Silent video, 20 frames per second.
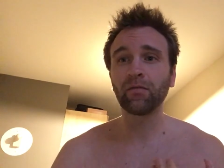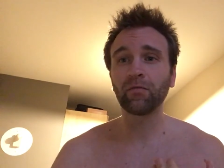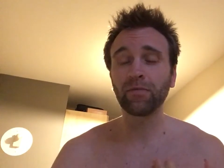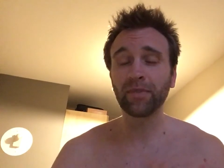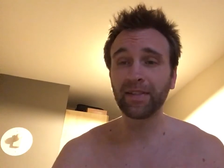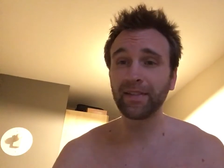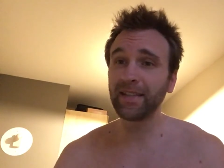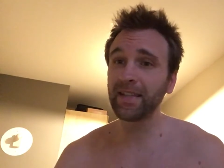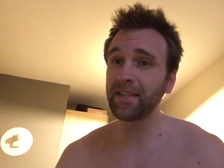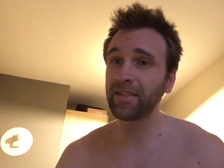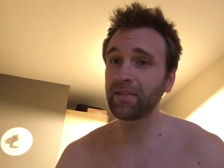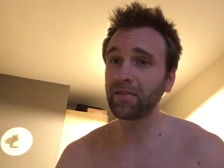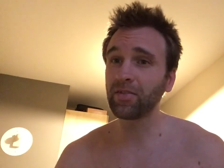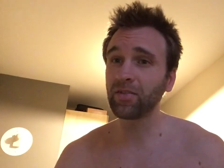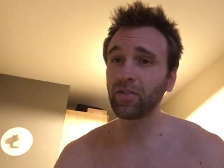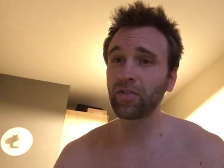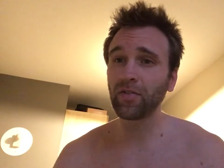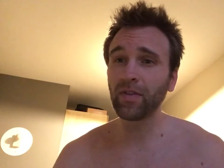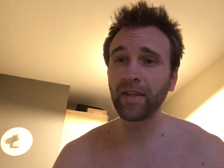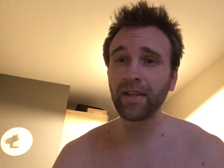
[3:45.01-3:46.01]

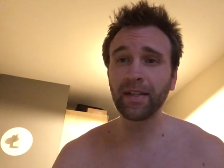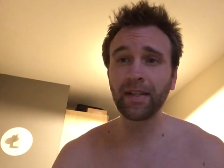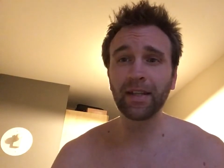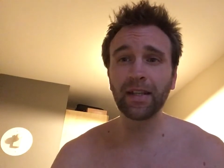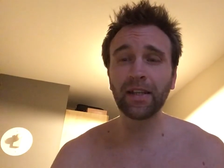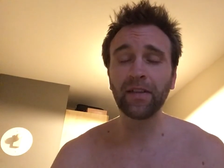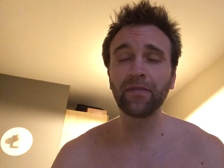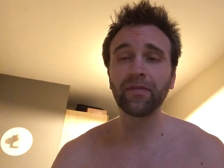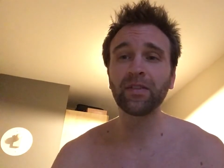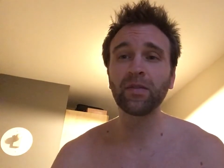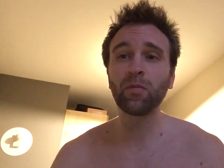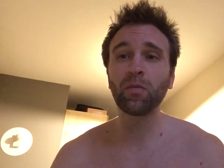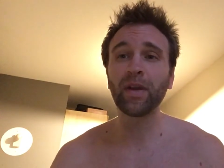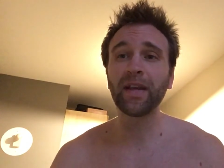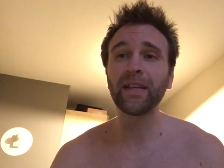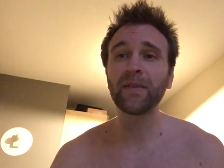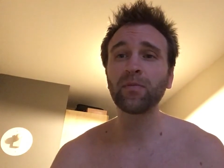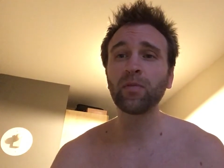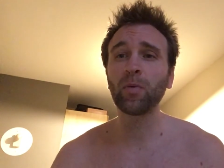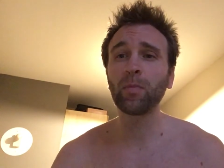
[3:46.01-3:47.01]
resistance training, lifting
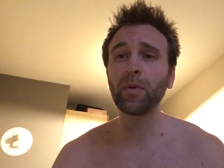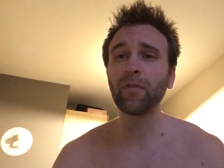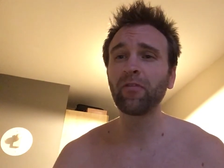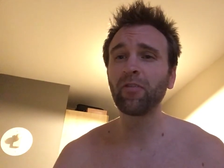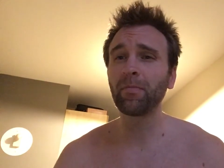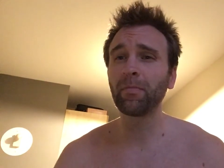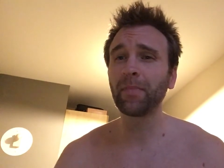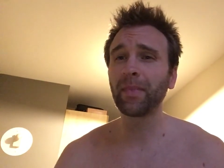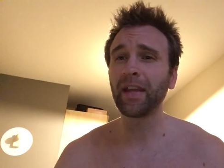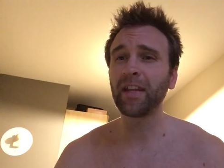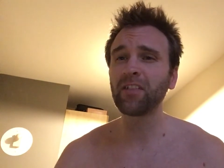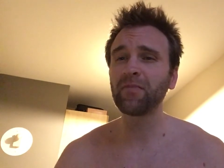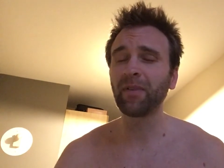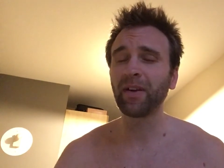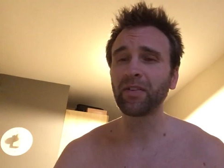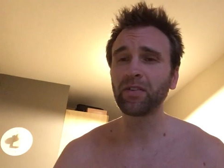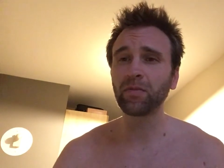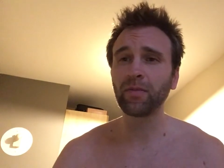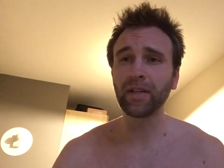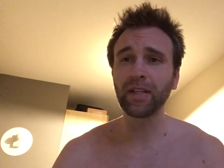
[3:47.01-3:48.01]
weights probably from the age of
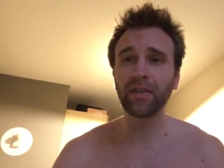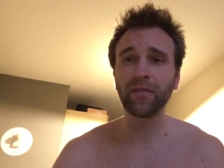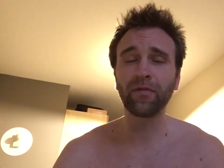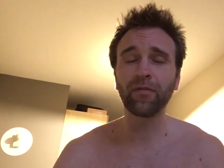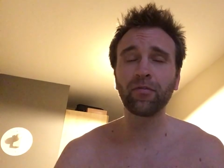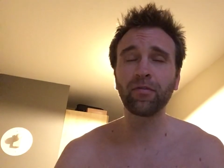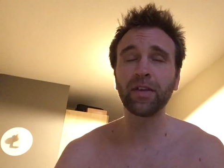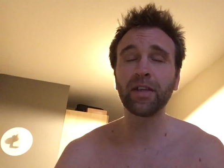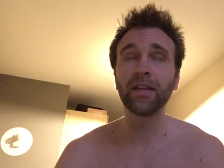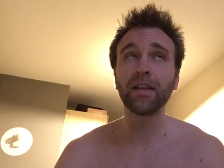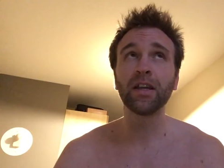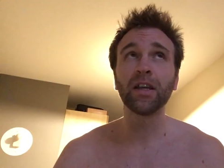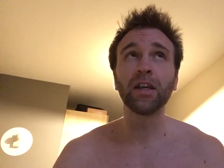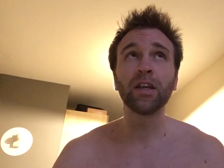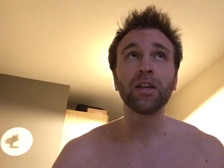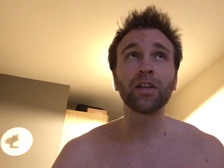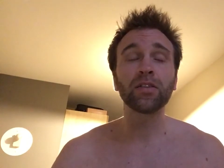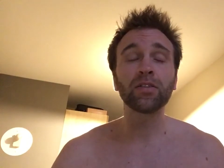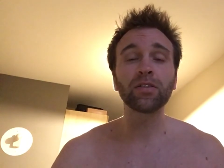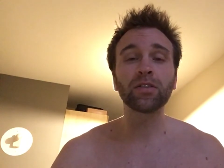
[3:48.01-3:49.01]
about 23
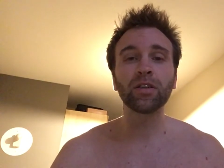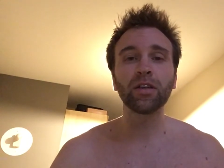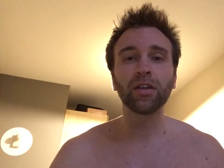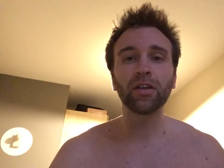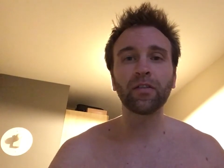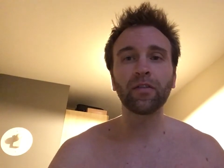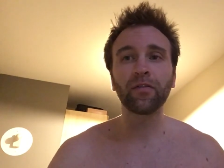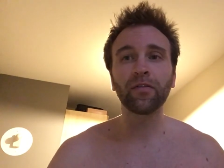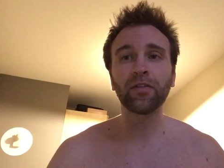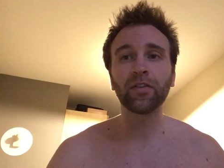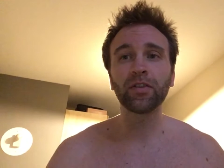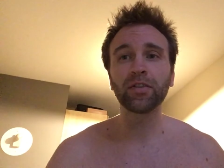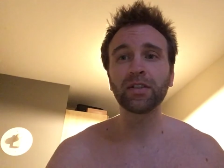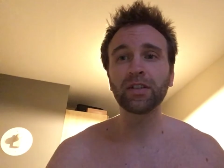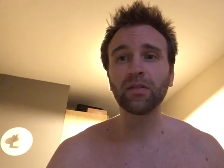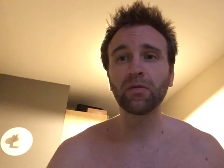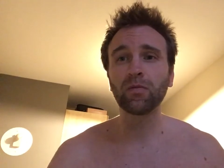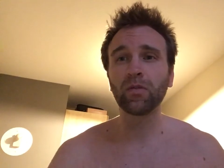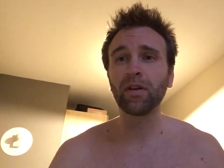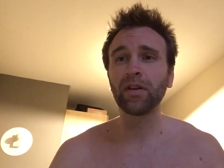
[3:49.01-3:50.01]
to
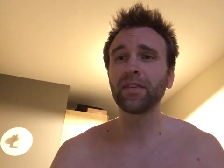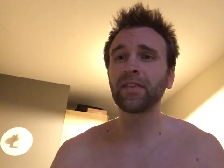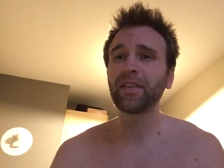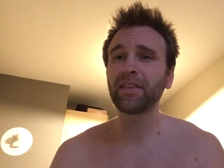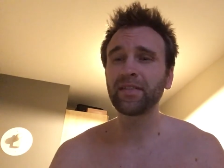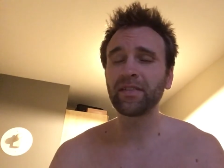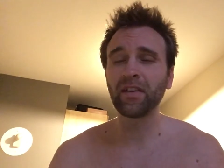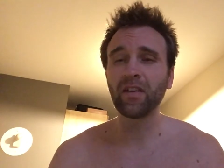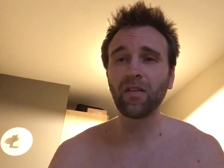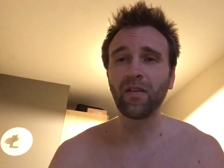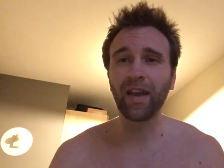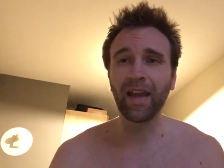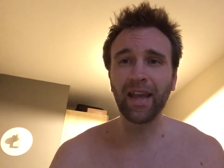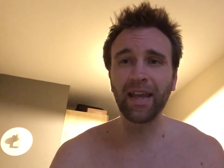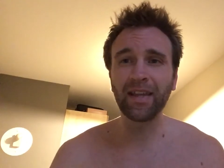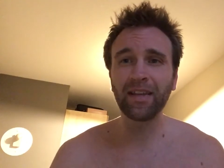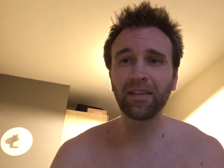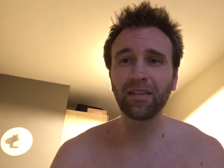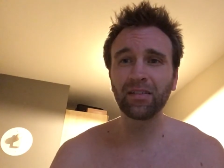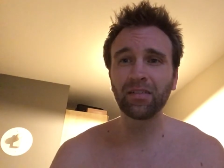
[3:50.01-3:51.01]
31, so
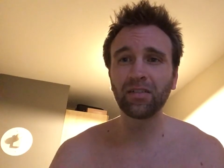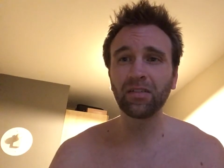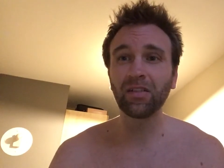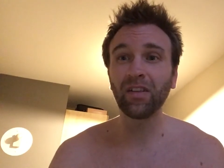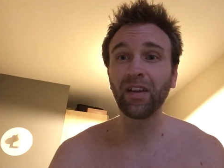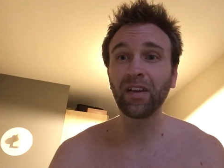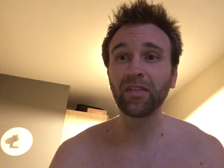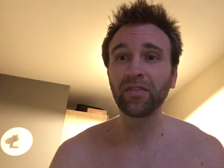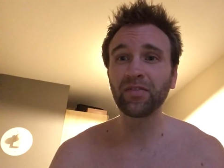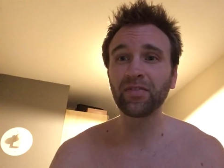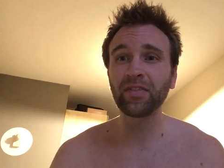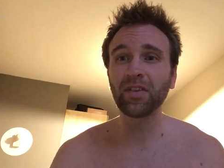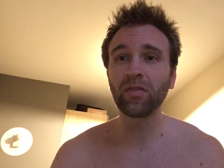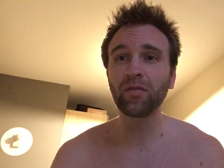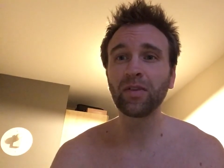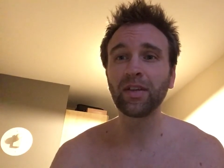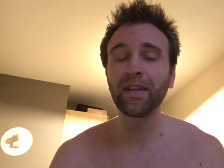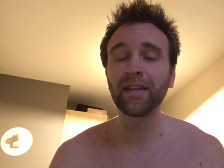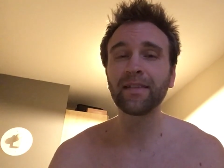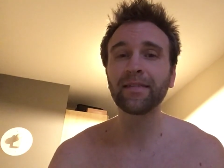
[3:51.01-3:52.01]
8-9 or so
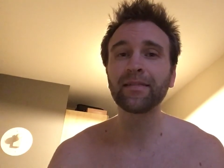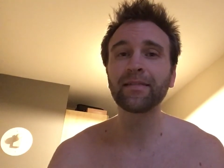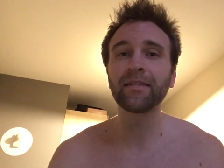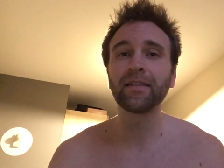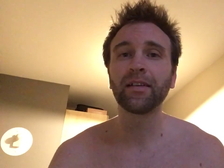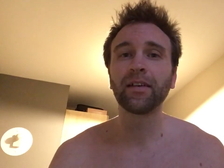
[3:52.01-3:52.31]
years